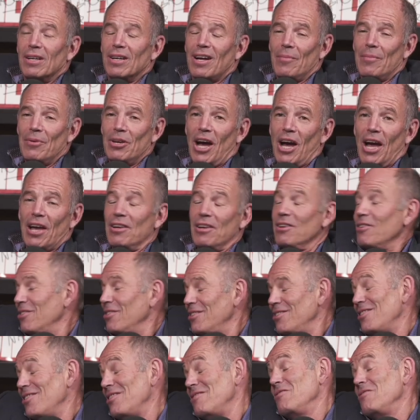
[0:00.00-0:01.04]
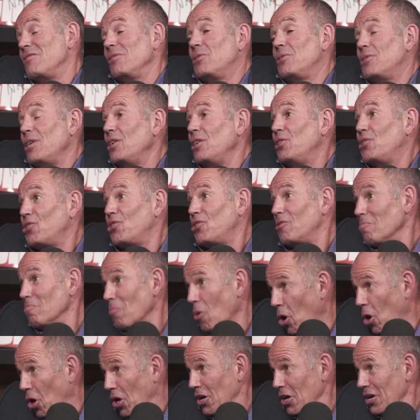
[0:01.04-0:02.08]
I mean, I you could say
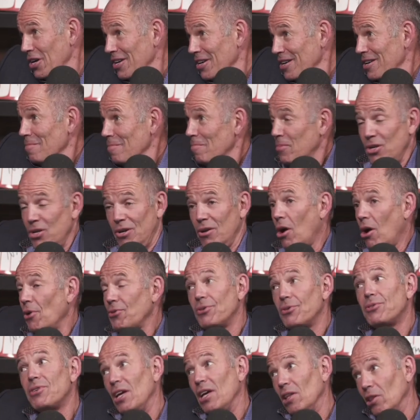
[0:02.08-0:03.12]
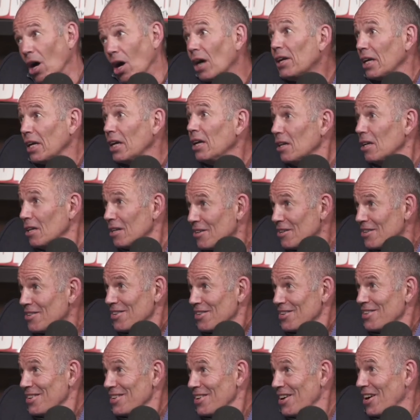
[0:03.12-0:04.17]
smart, mm-hmm. but you could also say lucky.
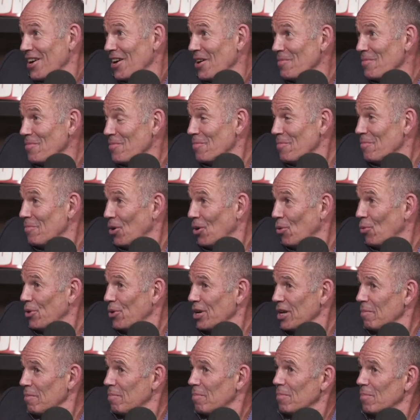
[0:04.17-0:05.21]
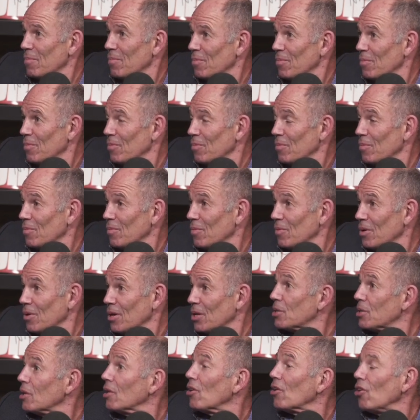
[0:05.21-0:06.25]
Yeah. Um, but we- It's always a little of both.
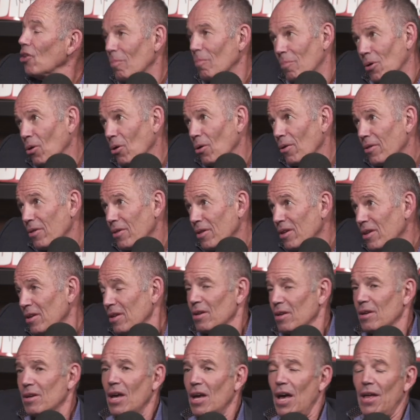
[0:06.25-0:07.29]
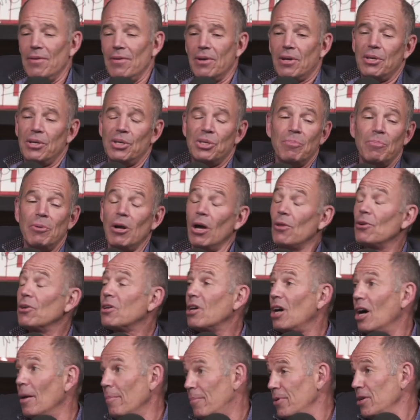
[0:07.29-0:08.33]
It's a little of both. Yeah. And because there's been other
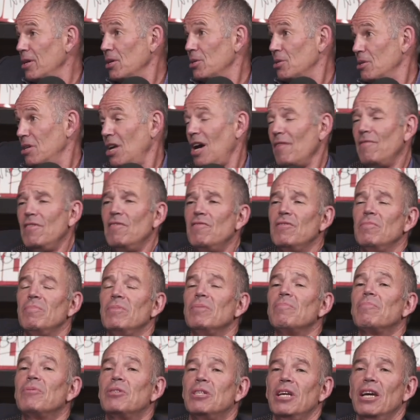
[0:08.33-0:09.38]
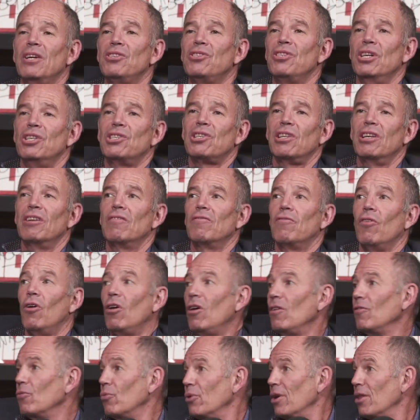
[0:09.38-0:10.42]
companies that I've even been tangentially
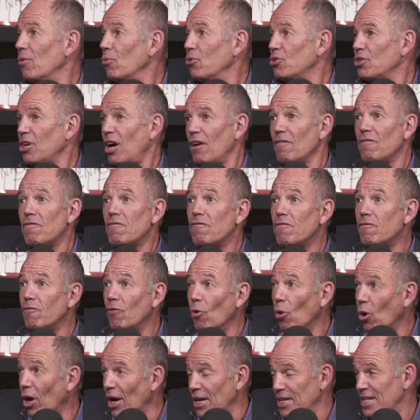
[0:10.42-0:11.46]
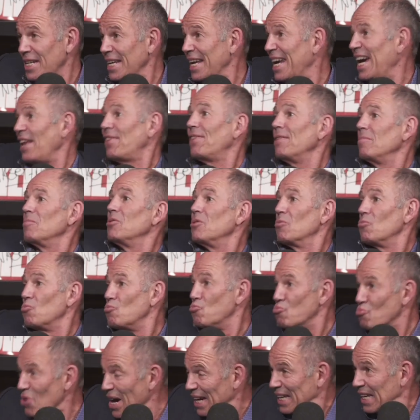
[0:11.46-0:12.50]
involved with, which I fought to get them to
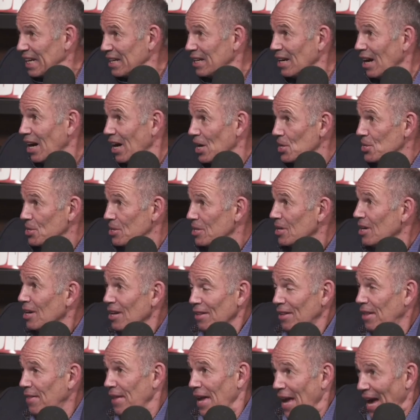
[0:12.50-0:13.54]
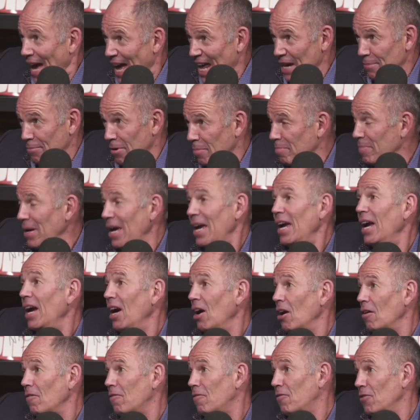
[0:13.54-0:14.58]
recognize that they had to
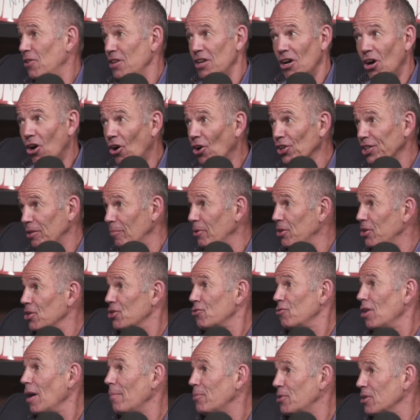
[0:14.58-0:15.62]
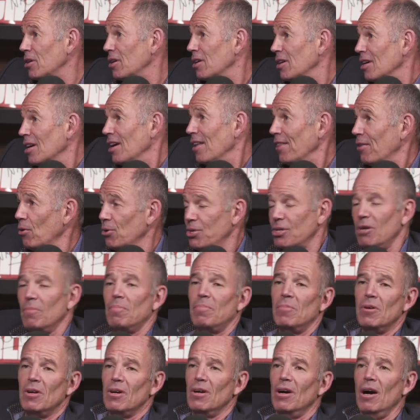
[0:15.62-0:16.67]
prepare for the ultimate disruption. Yeah. There was a,
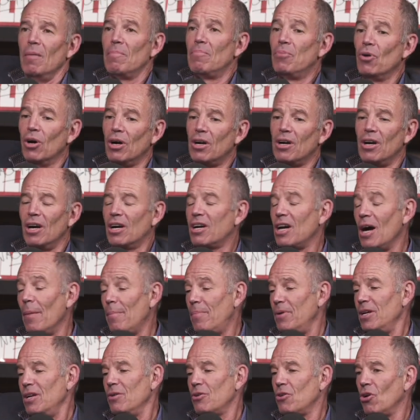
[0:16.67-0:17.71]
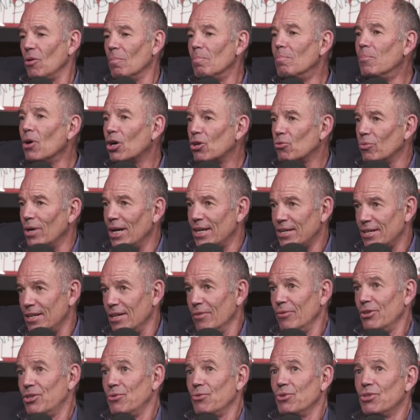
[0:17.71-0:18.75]
a book, a company called Book Renter,
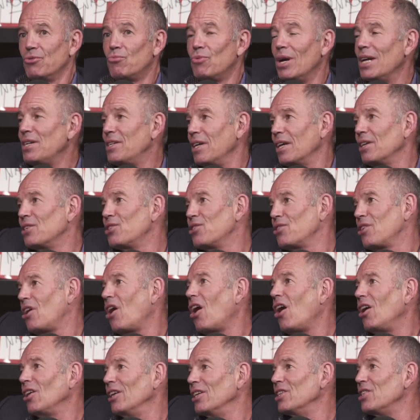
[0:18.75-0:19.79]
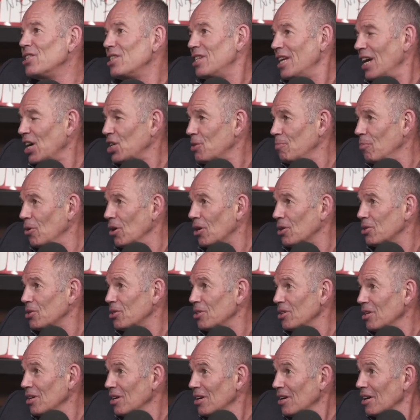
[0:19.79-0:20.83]
which was renting college textbooks.
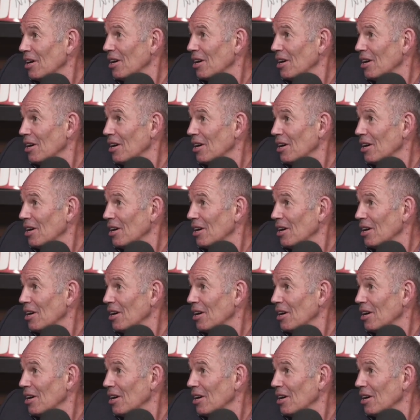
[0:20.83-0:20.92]
Yeah.